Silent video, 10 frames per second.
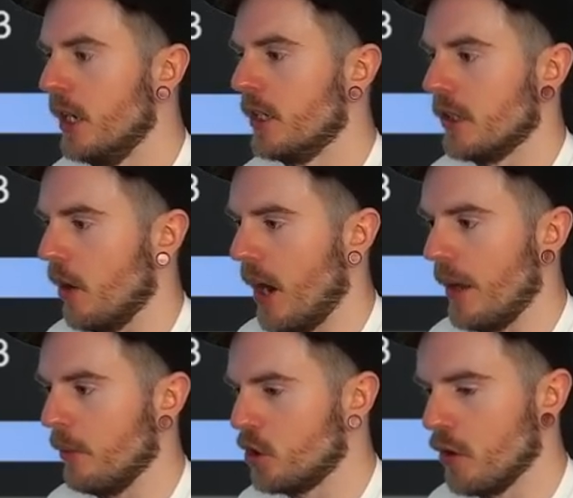So
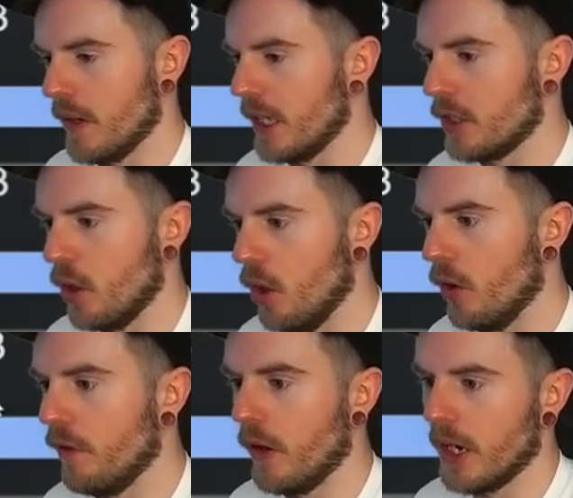I'm shoving this
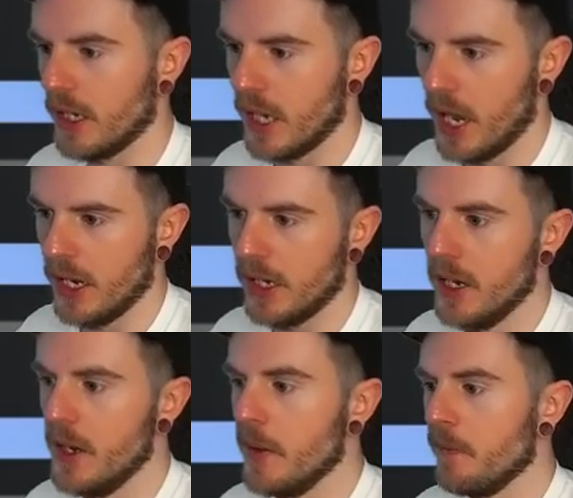all fucking day.
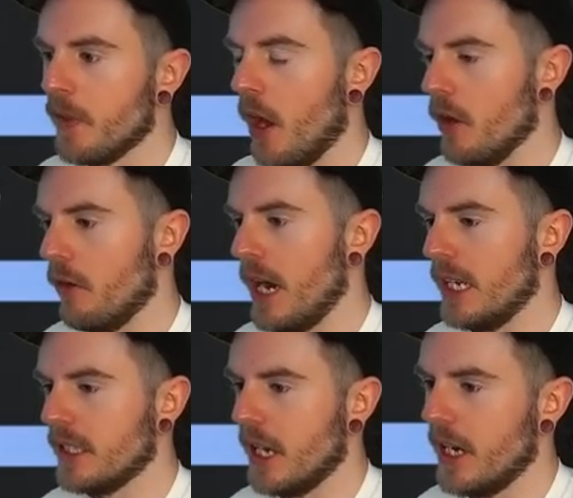On the right
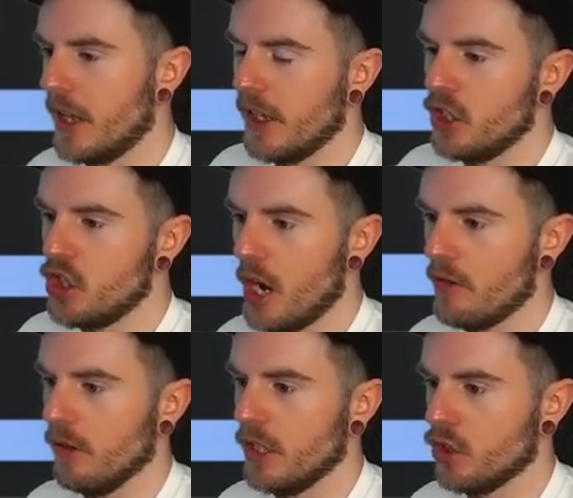hand side, I think
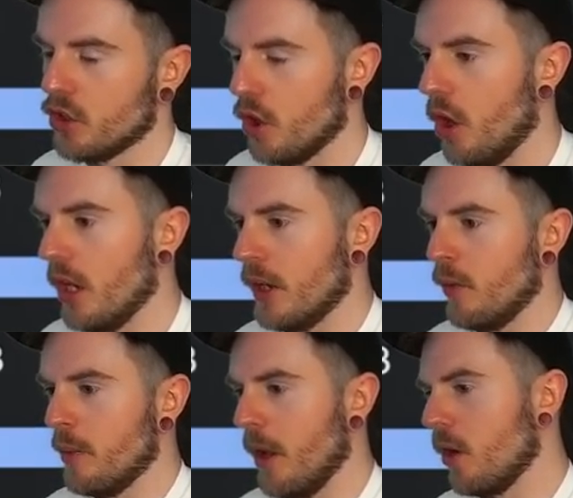generally just calling.
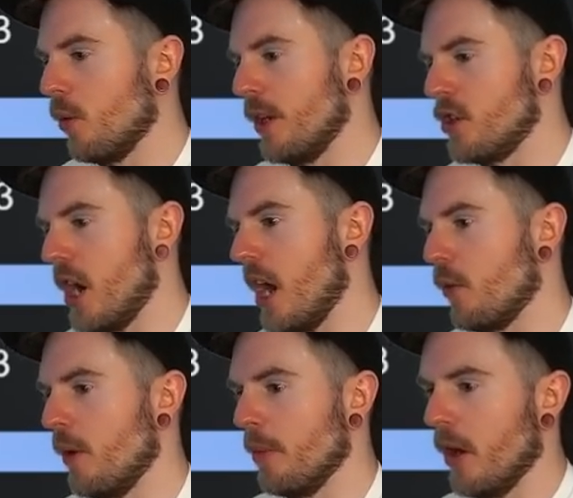We block queen,
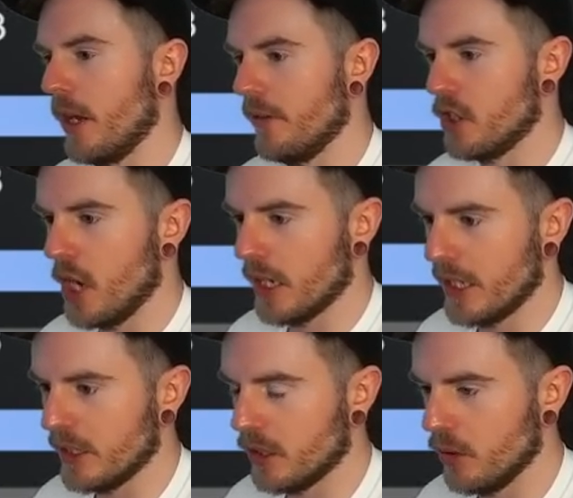jack. We block even jack
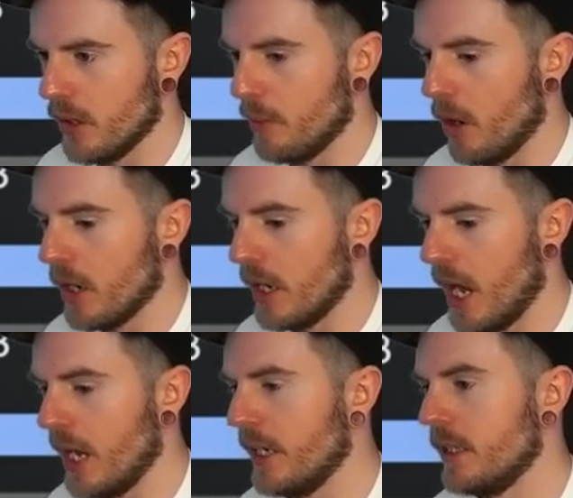10 suited and pocket
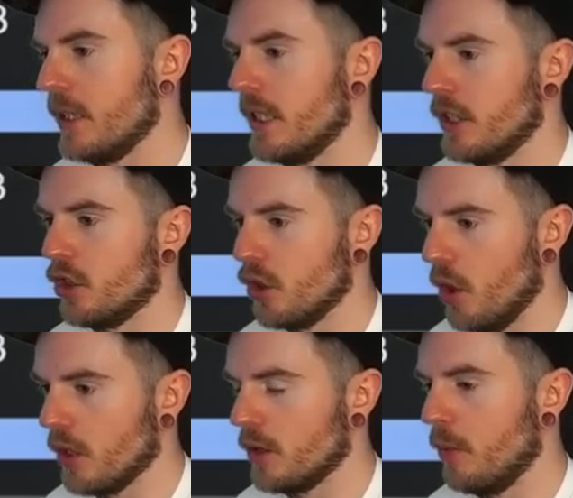nines. This
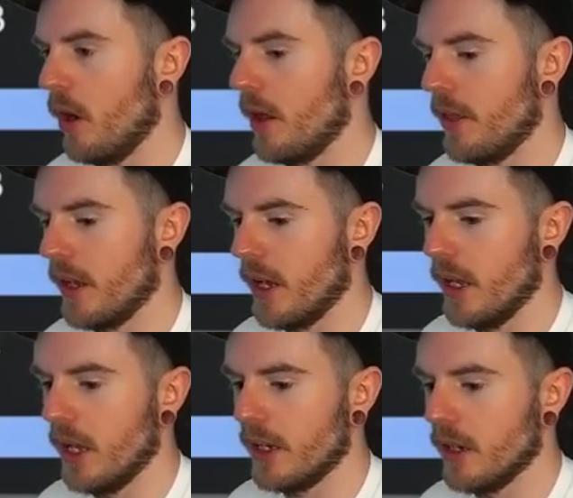sucks, but I think I
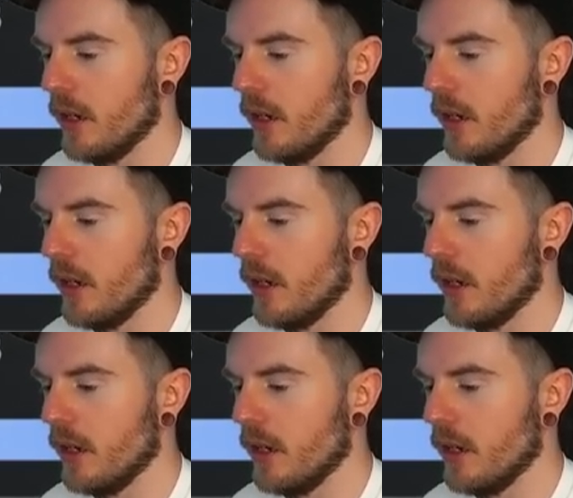like...